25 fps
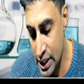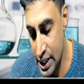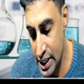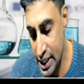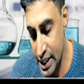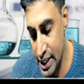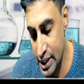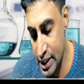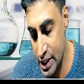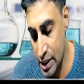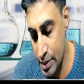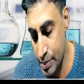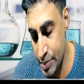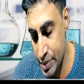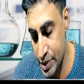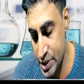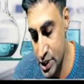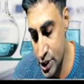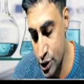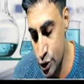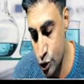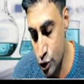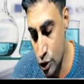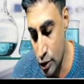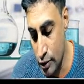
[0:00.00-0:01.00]
in the
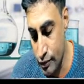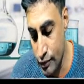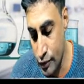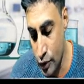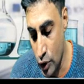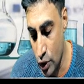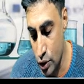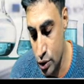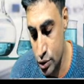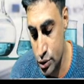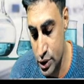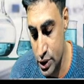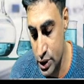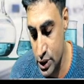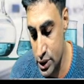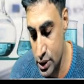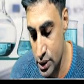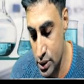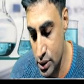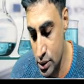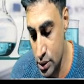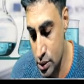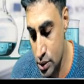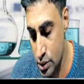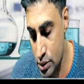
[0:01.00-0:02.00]
presence of
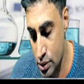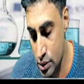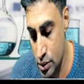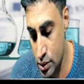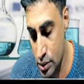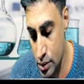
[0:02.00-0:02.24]
oxygen,